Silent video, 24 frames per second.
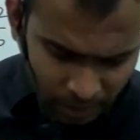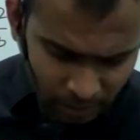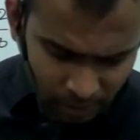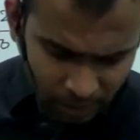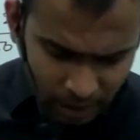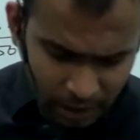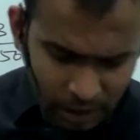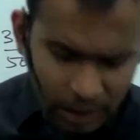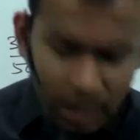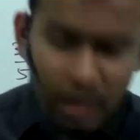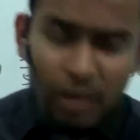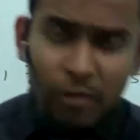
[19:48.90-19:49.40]

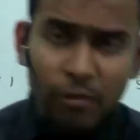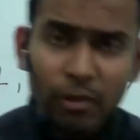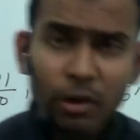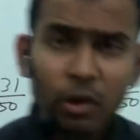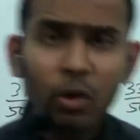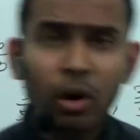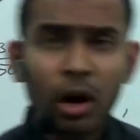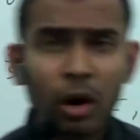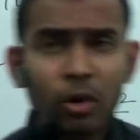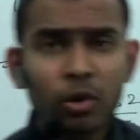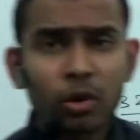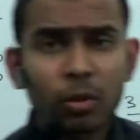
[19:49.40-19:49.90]
right? We
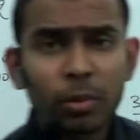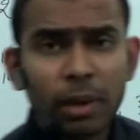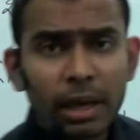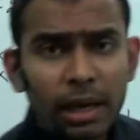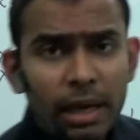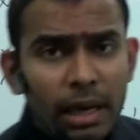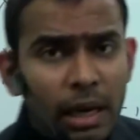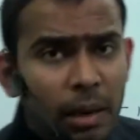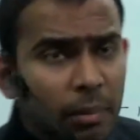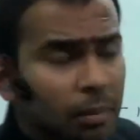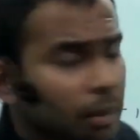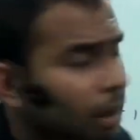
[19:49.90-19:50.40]
know how to make
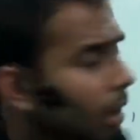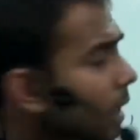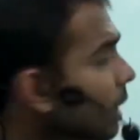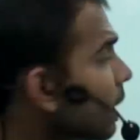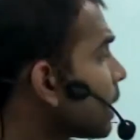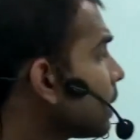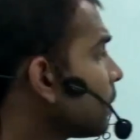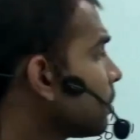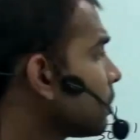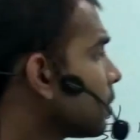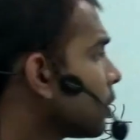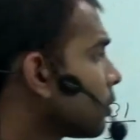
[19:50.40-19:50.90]
a number
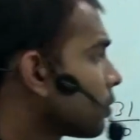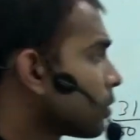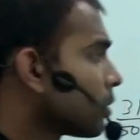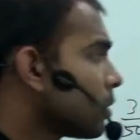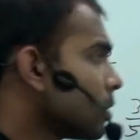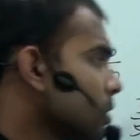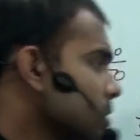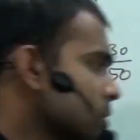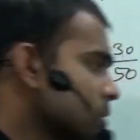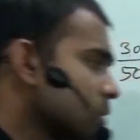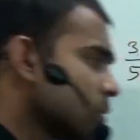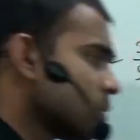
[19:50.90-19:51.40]
line, of
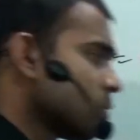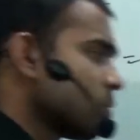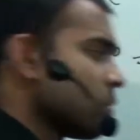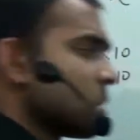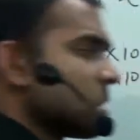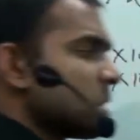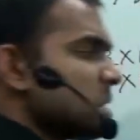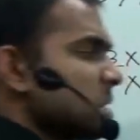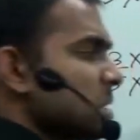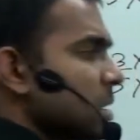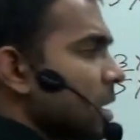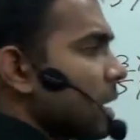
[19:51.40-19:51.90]
course,
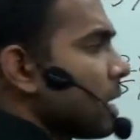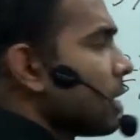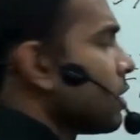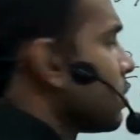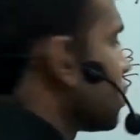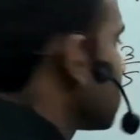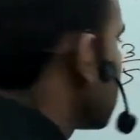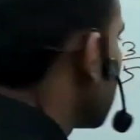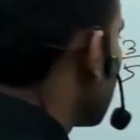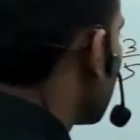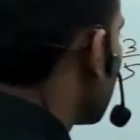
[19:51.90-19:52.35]
1 and so